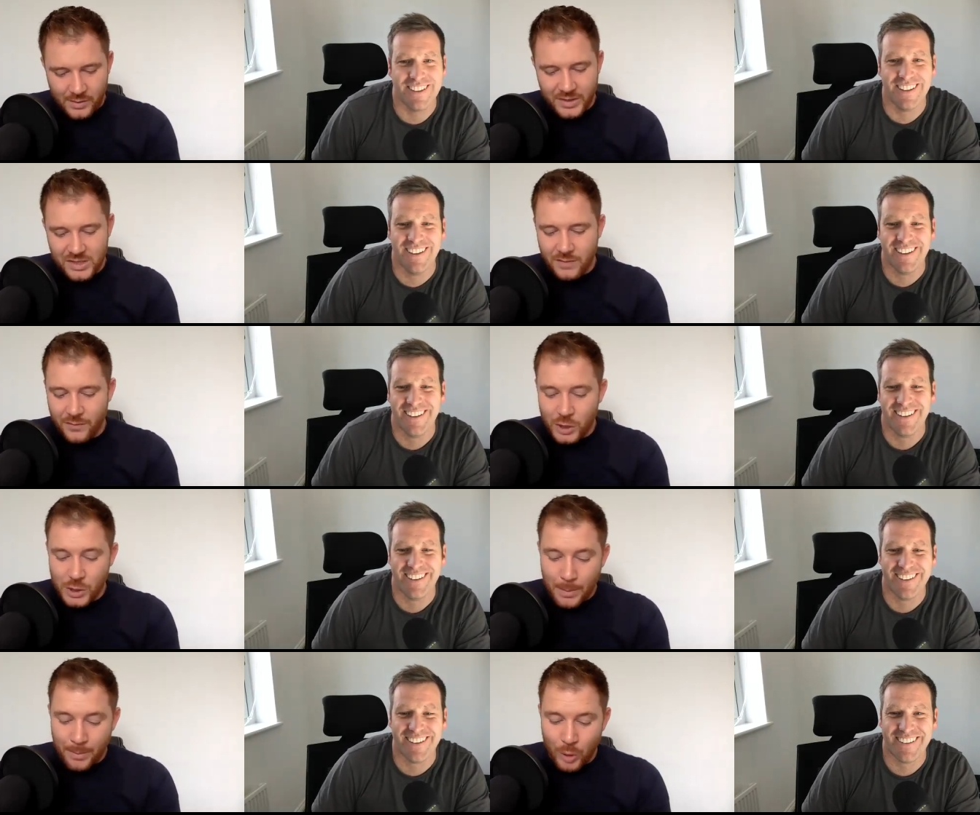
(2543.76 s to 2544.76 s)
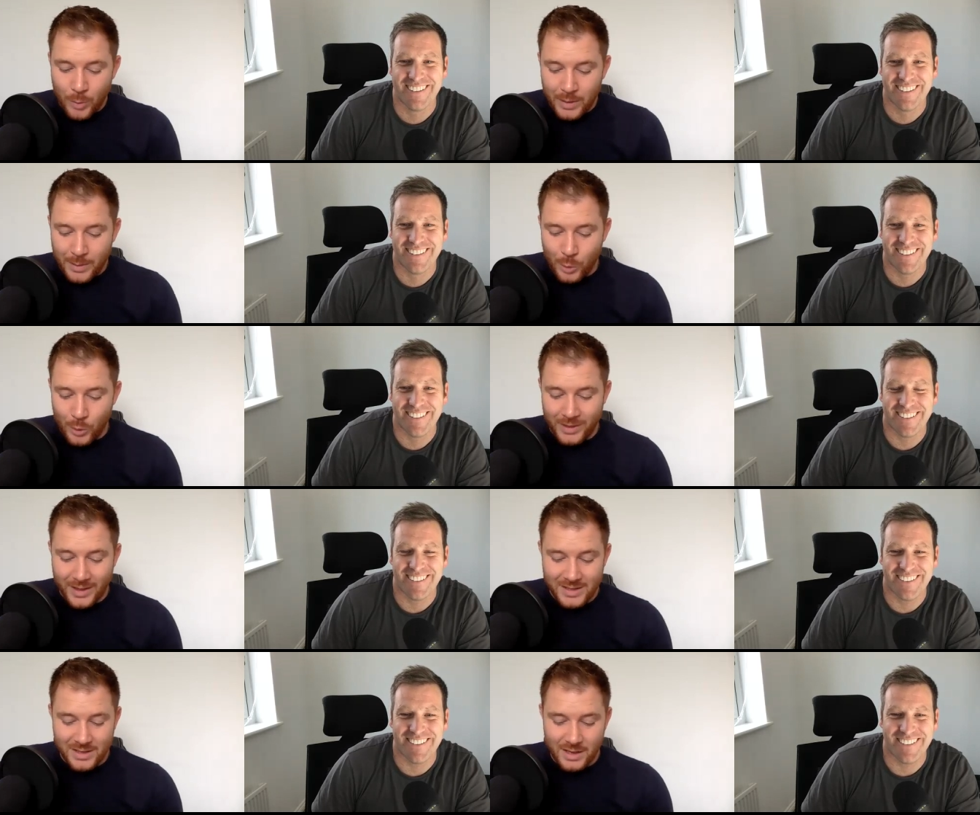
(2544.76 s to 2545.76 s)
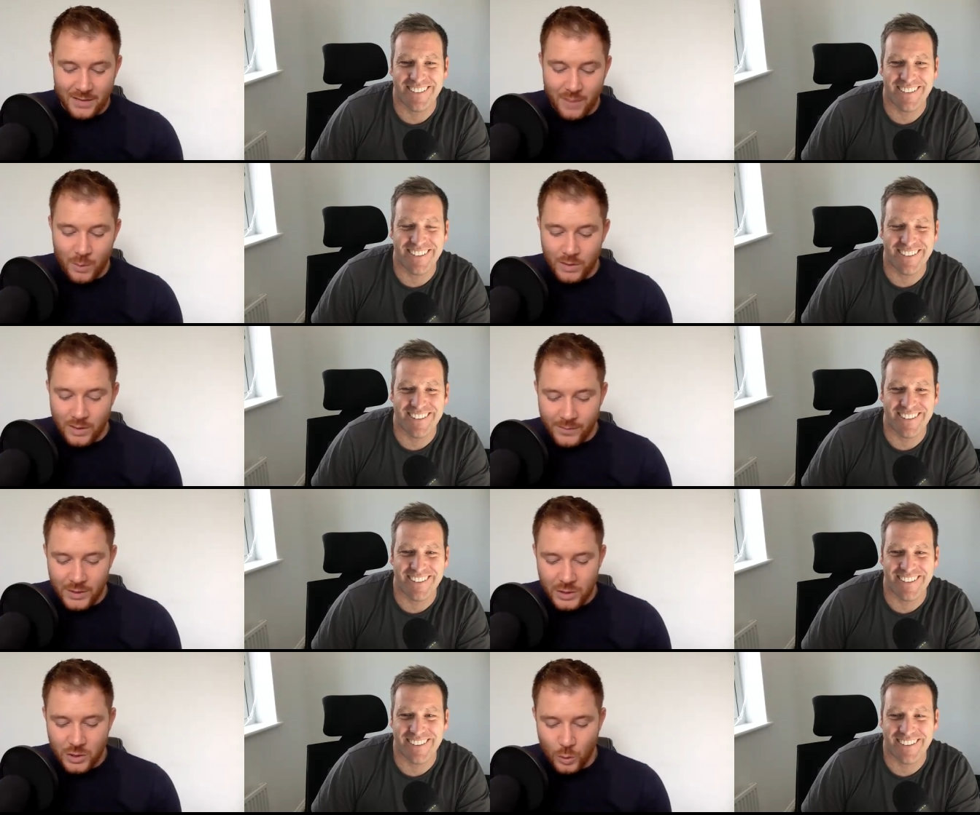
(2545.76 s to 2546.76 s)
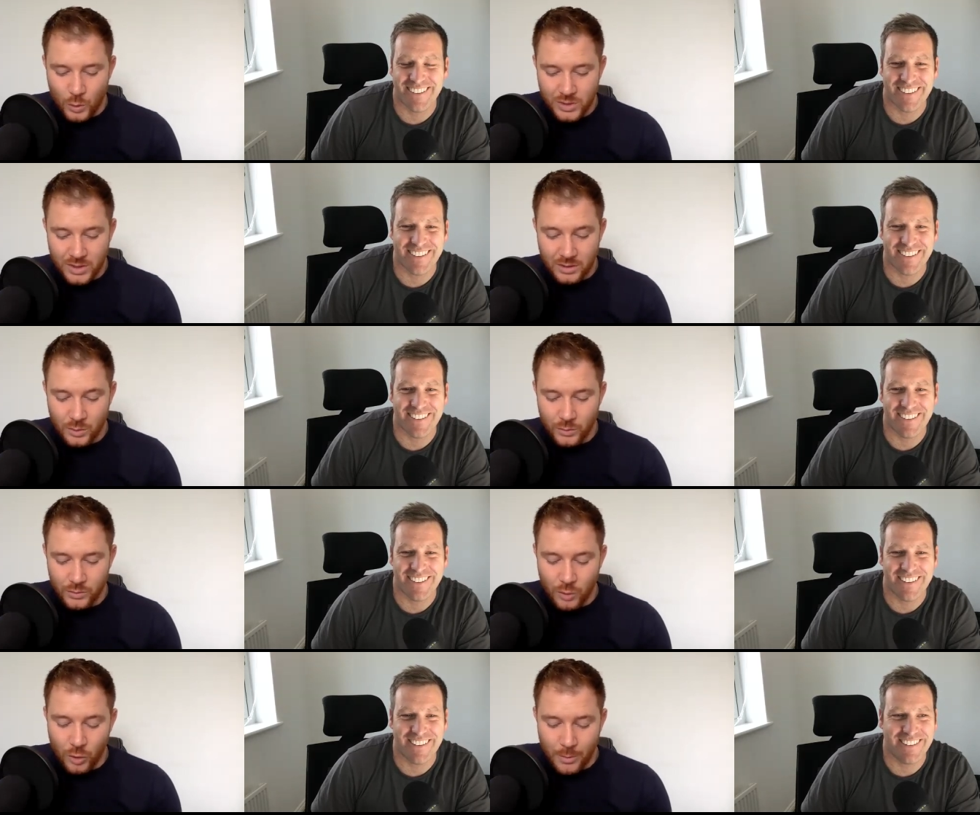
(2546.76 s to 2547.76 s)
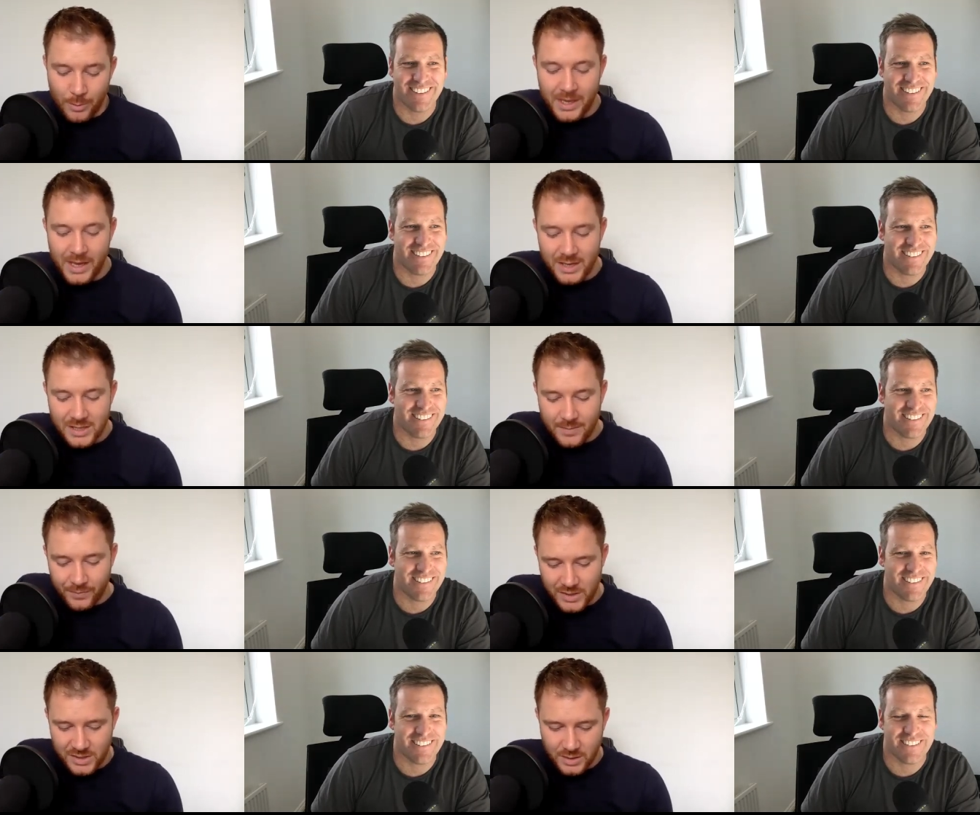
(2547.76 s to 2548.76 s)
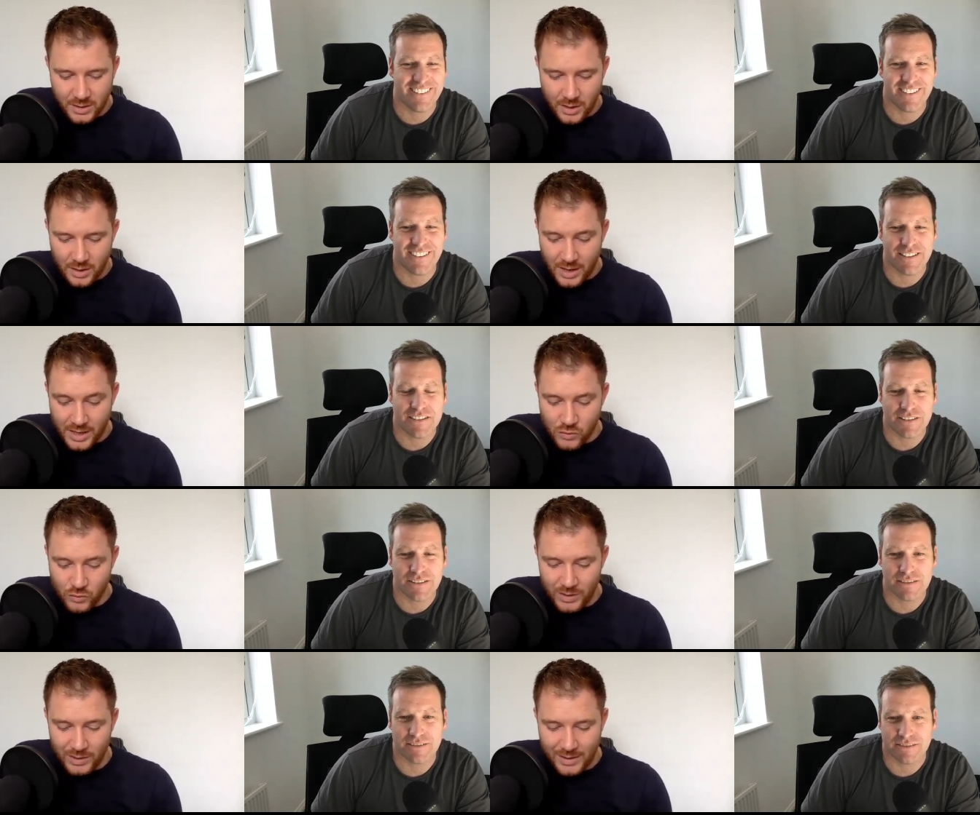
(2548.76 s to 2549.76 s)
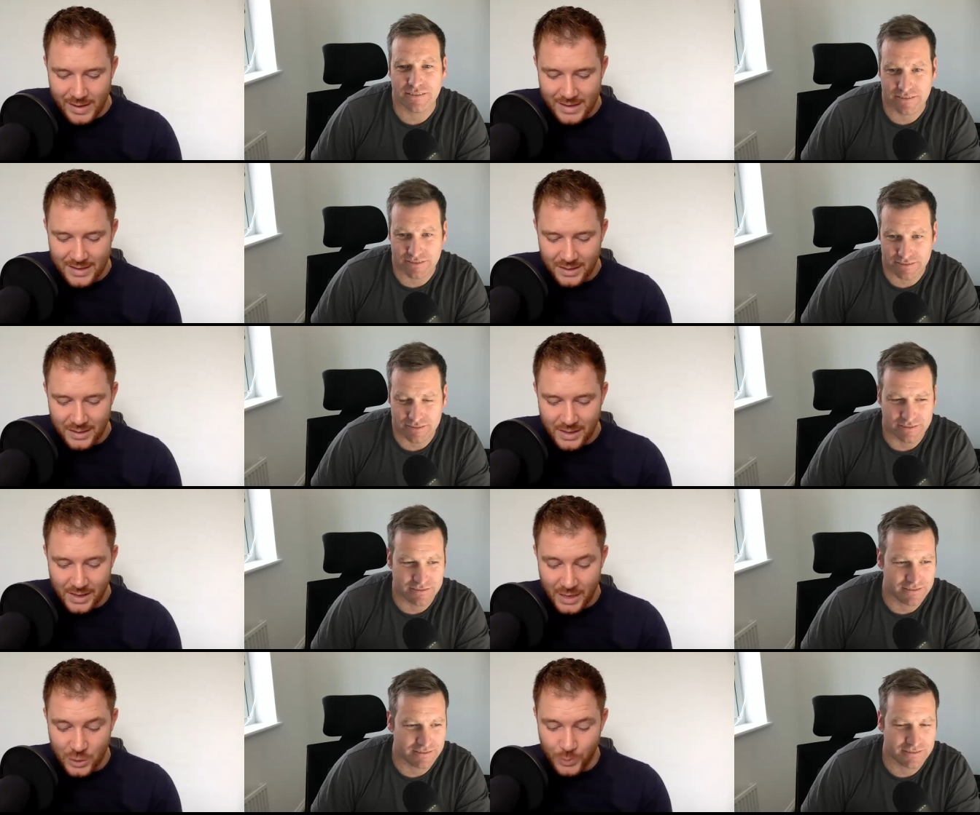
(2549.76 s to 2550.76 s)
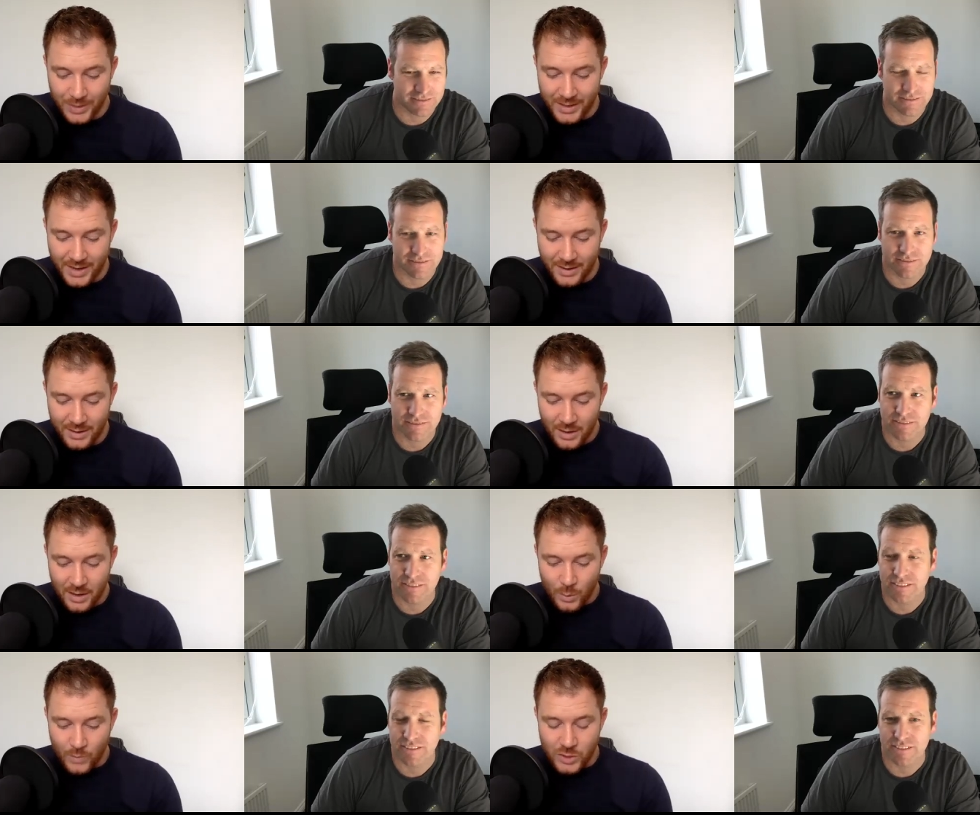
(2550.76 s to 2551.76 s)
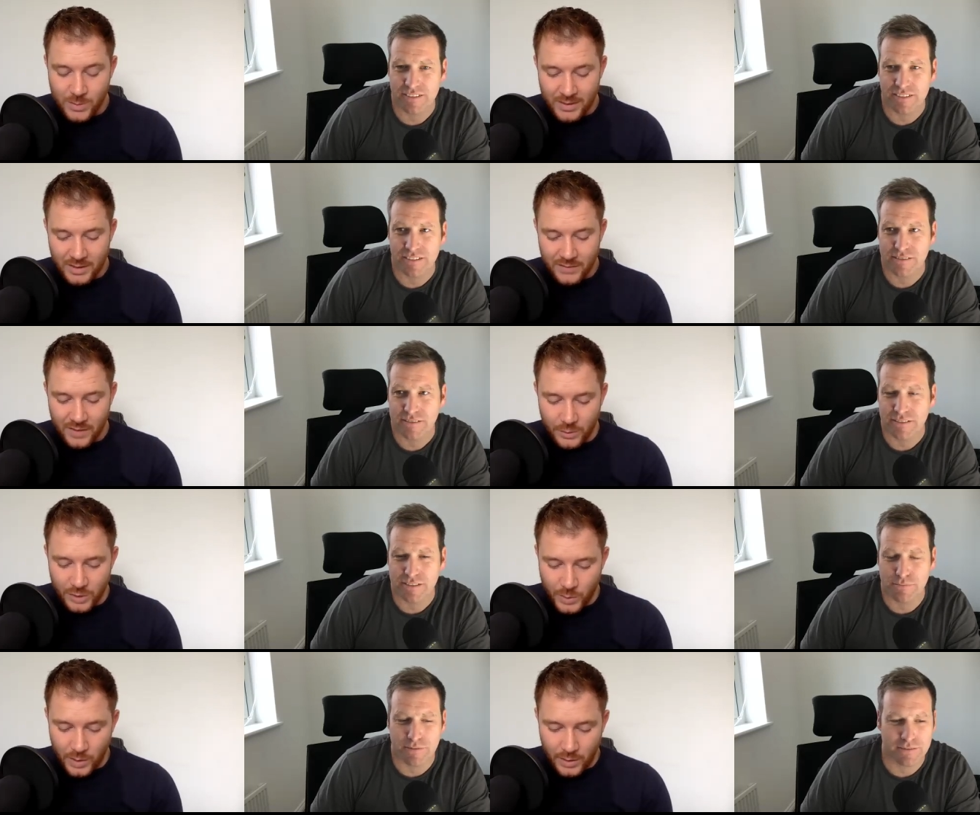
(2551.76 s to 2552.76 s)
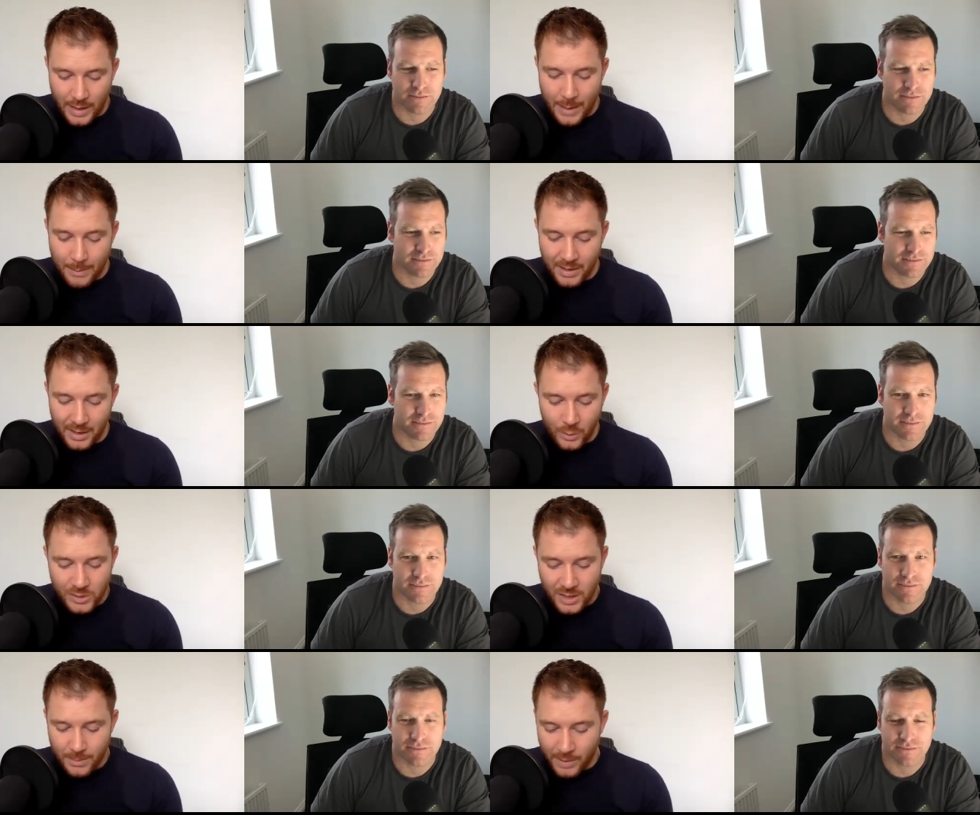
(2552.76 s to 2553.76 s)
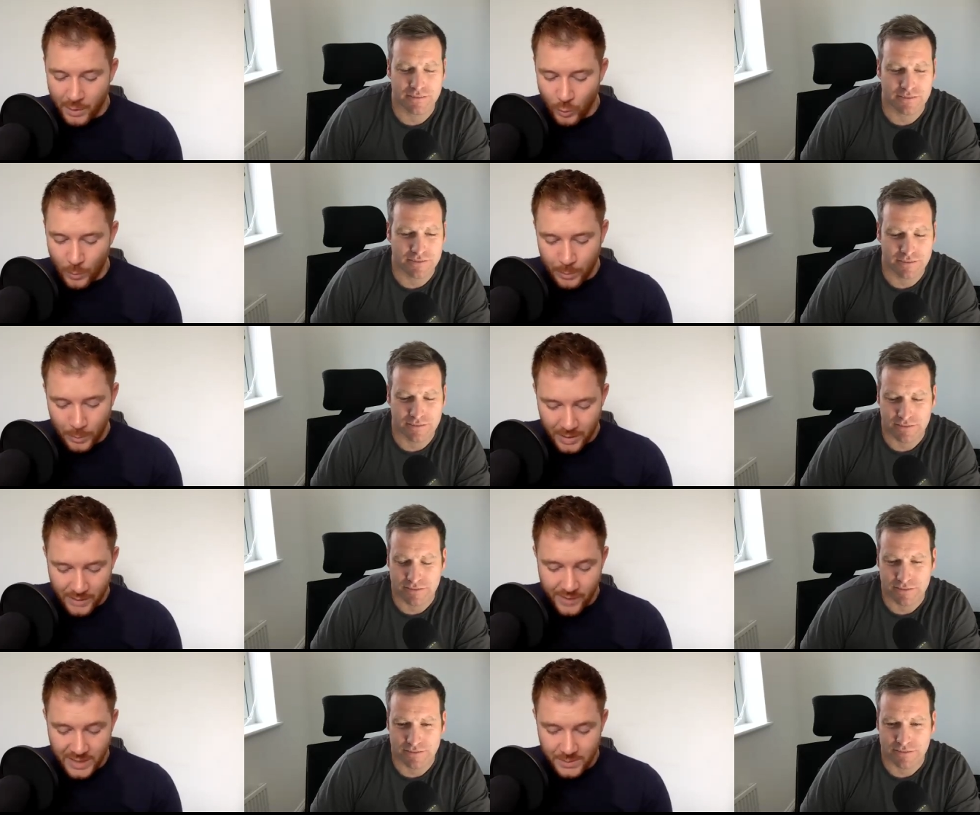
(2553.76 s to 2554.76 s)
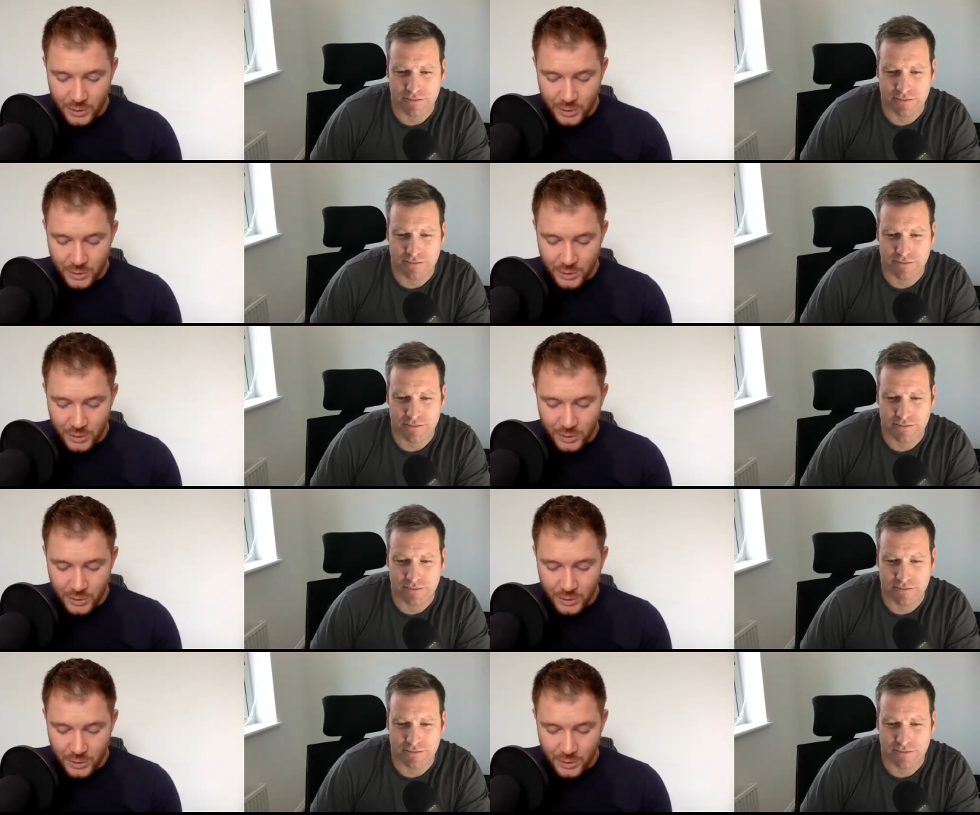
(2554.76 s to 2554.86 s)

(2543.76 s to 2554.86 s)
Speaker 1: This is the first property podcast I found that features hosts that don't talk BS. This is an as real as it get as you can get with tremendous value as well. I'm planning on starting my own property investment